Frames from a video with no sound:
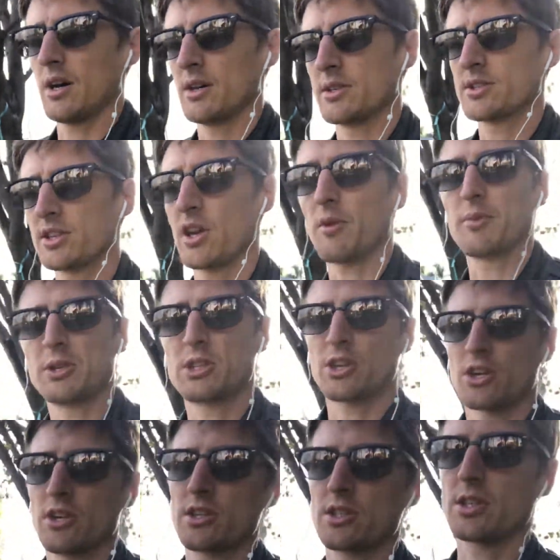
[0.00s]
Shelby
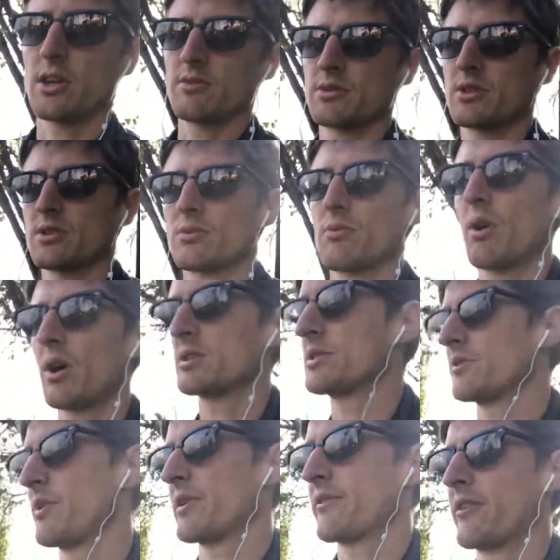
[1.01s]
Church. I was just watching
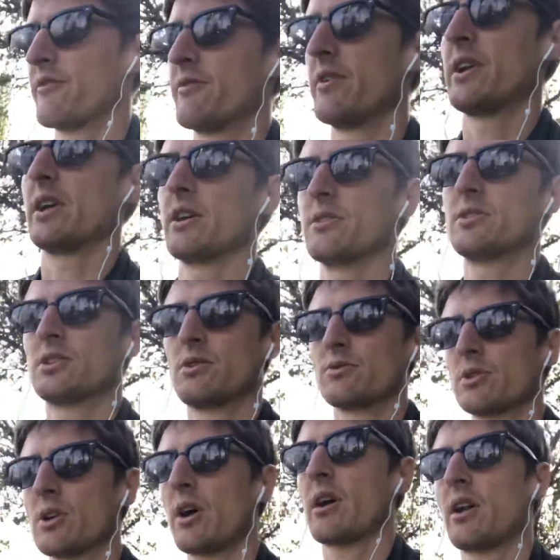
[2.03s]
one of her videos. She was
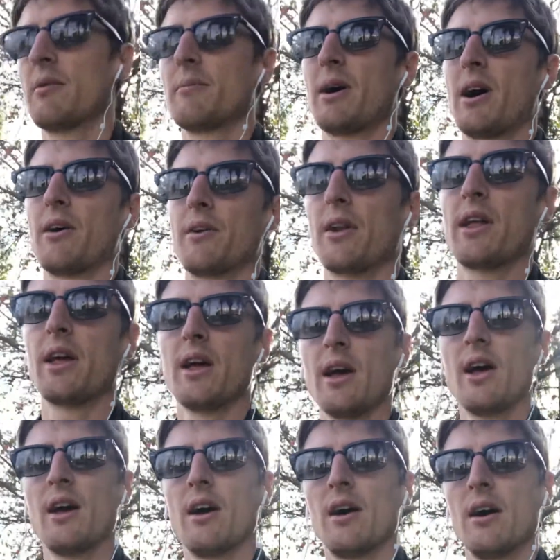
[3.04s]
talking about
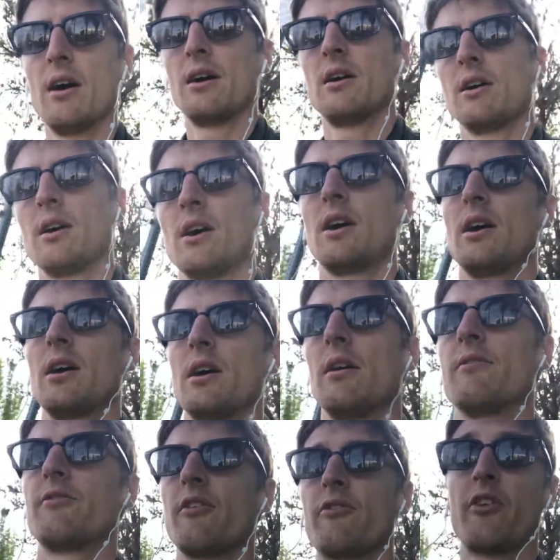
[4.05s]

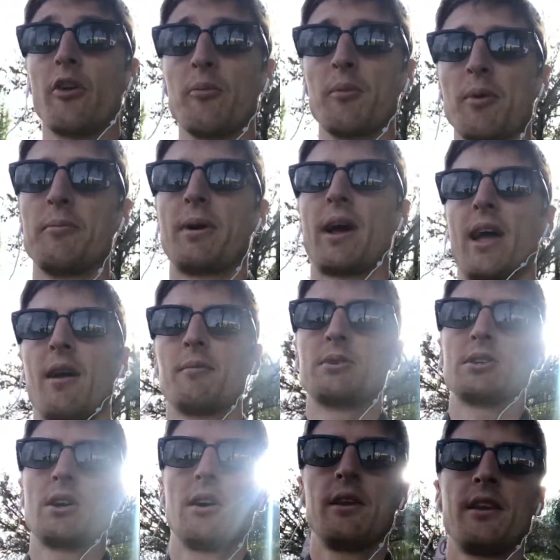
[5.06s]
fulfillment by
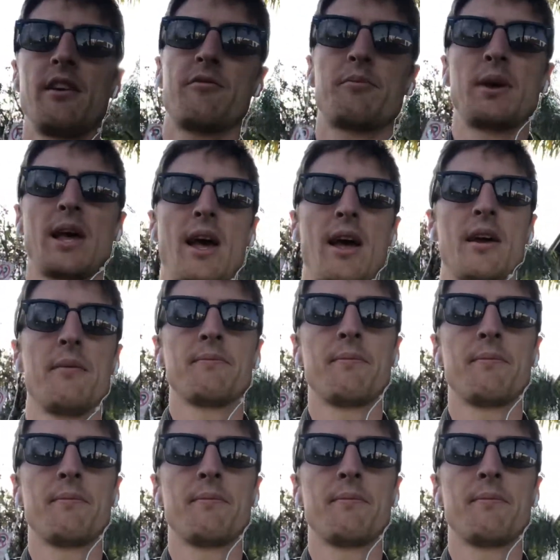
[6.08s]
Amazon, FBA.